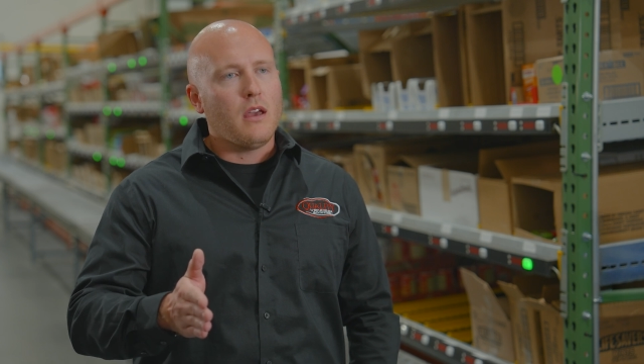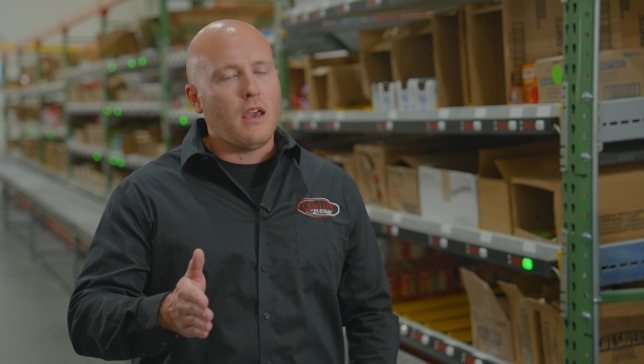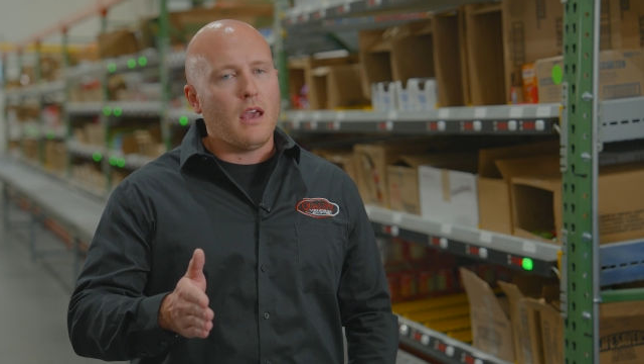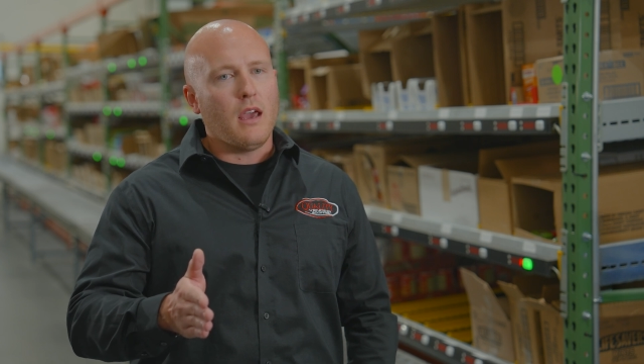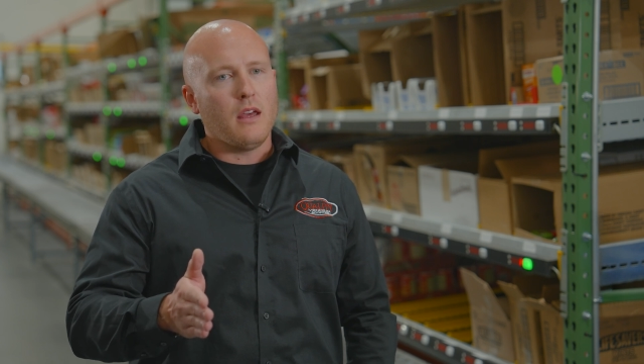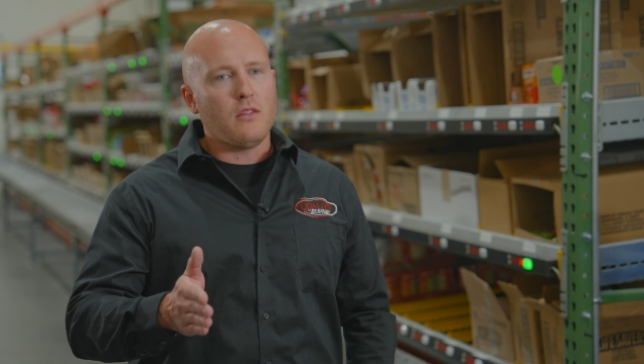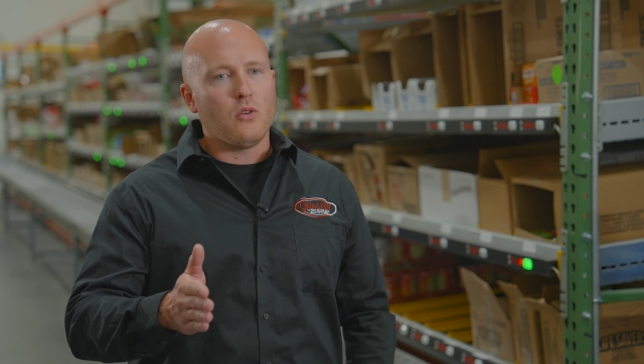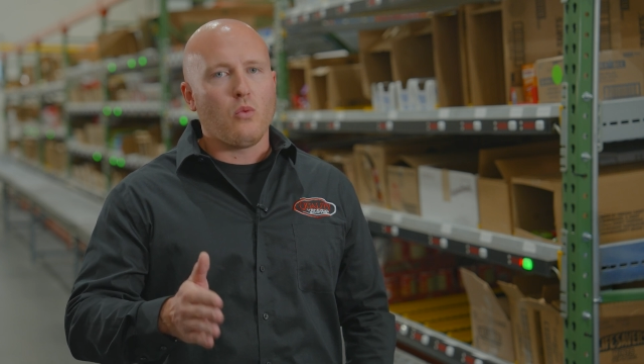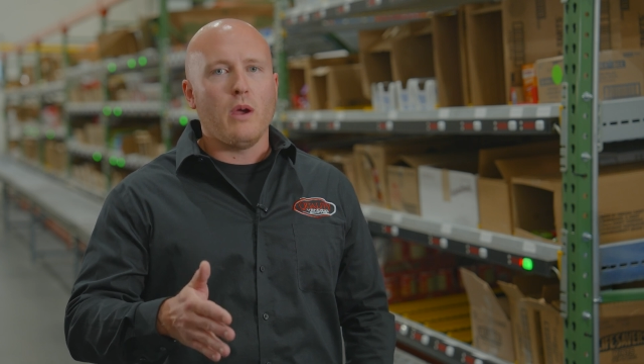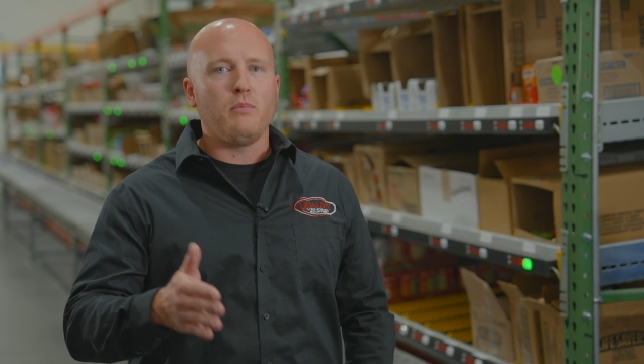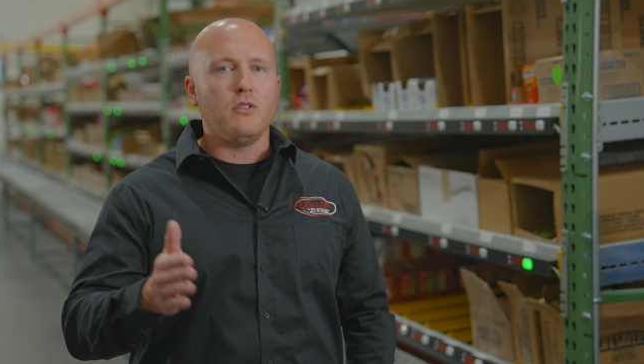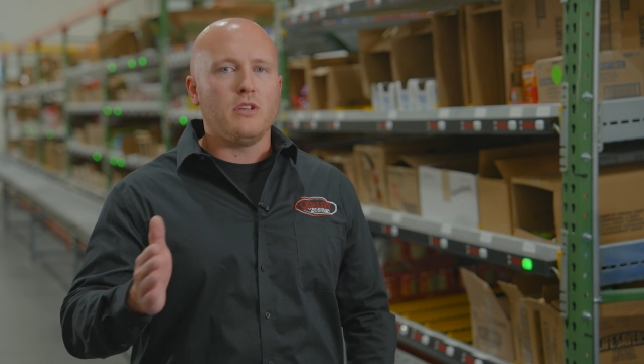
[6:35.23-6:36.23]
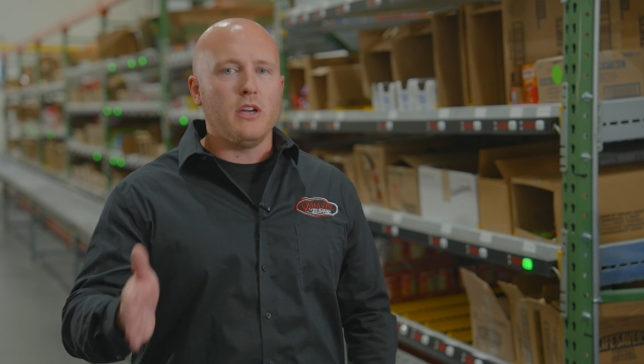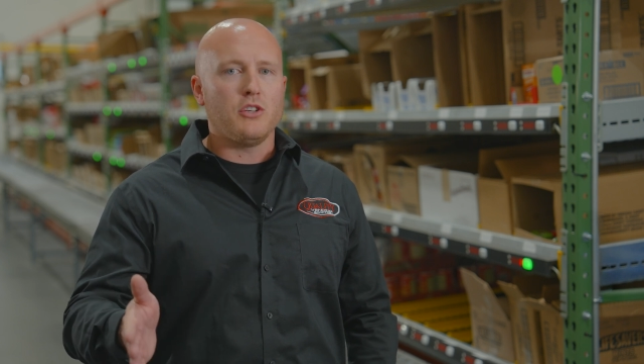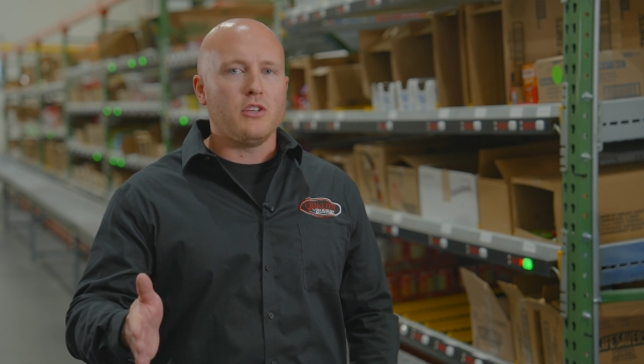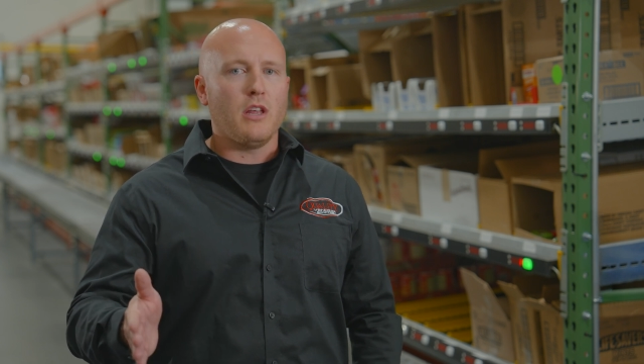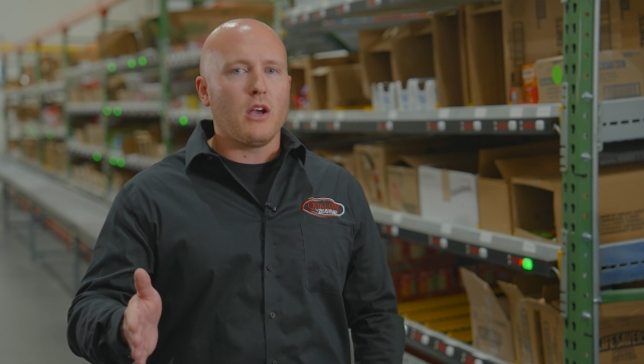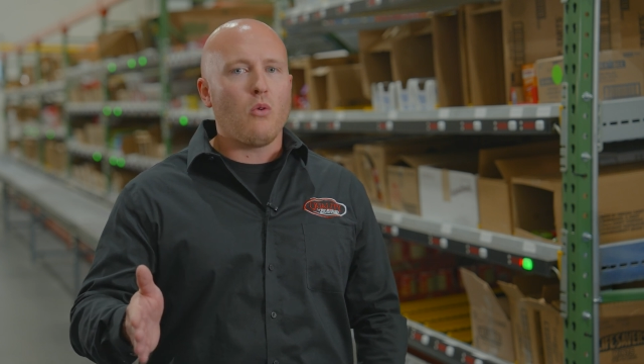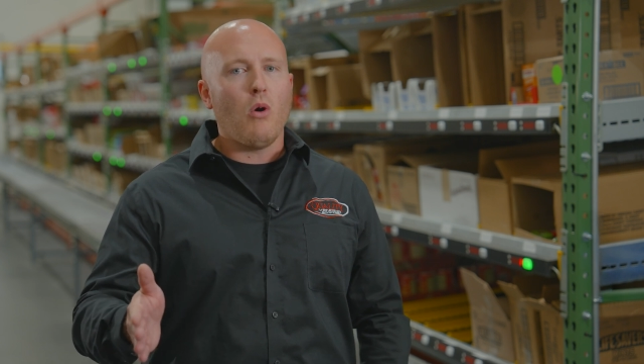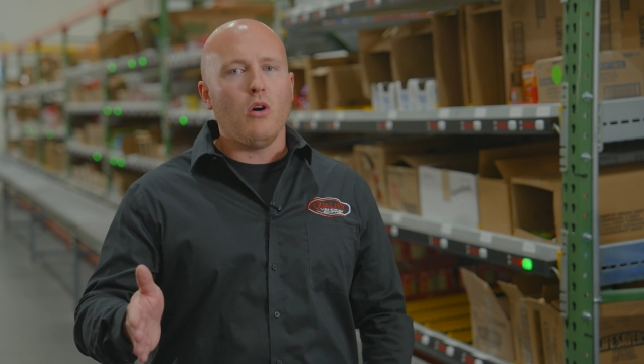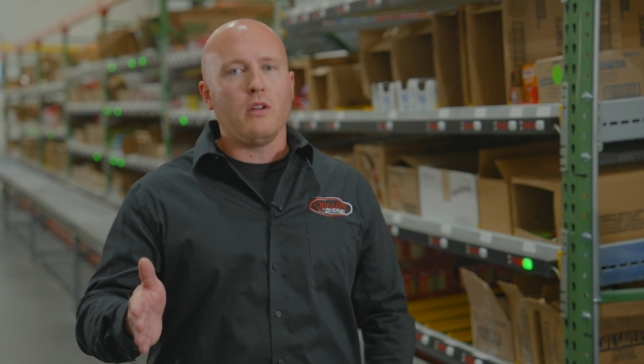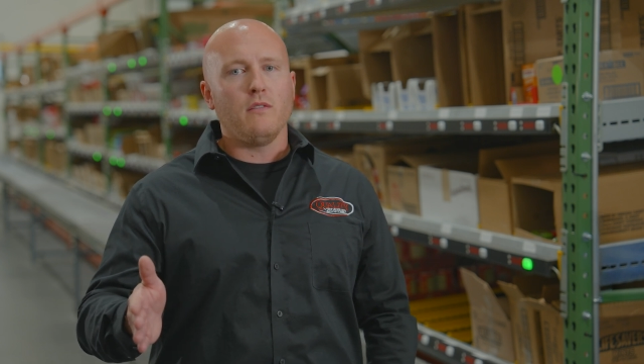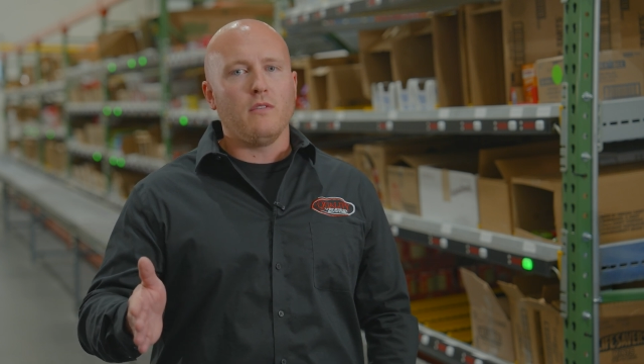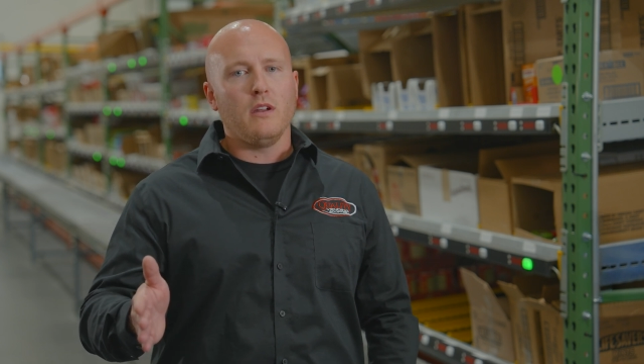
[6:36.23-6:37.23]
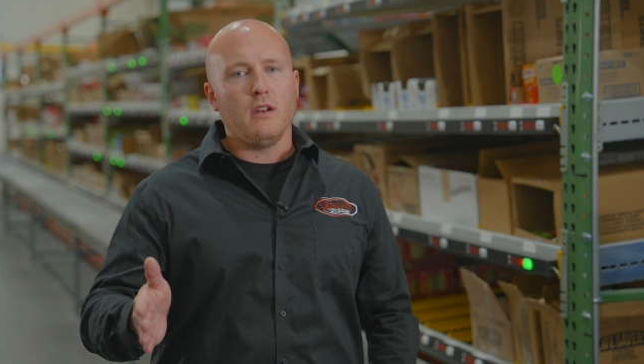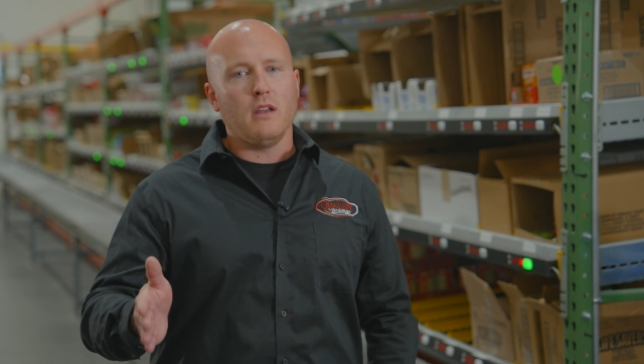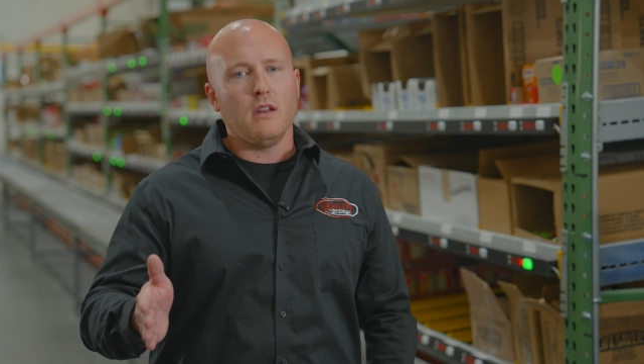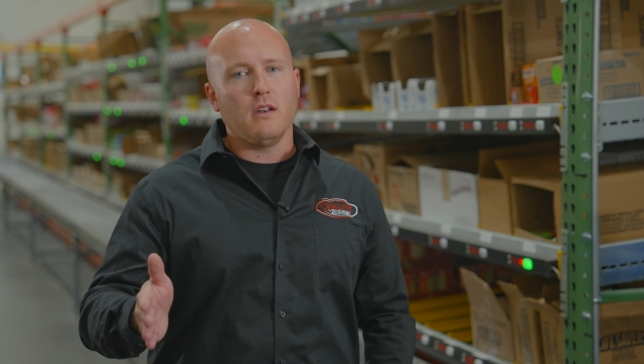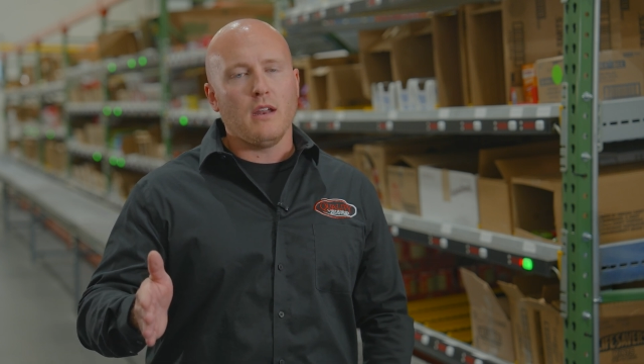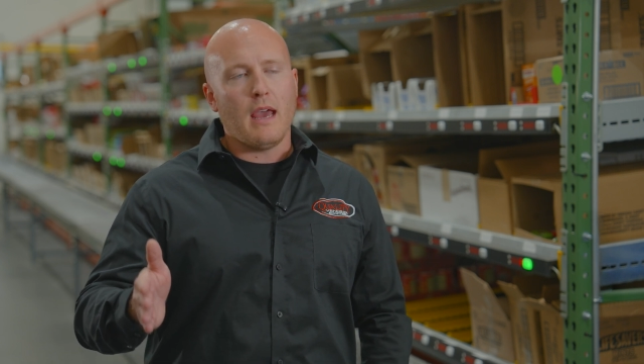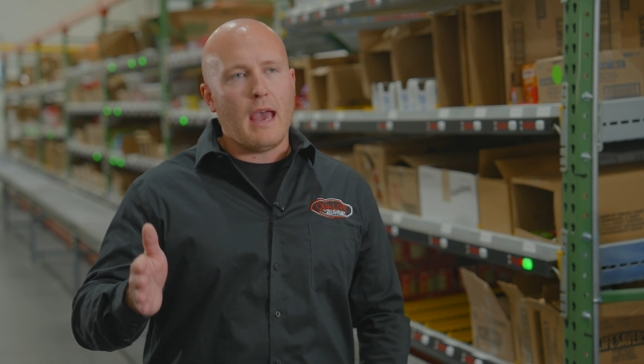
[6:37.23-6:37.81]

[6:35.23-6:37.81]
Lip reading: and the reputation that Quality Vending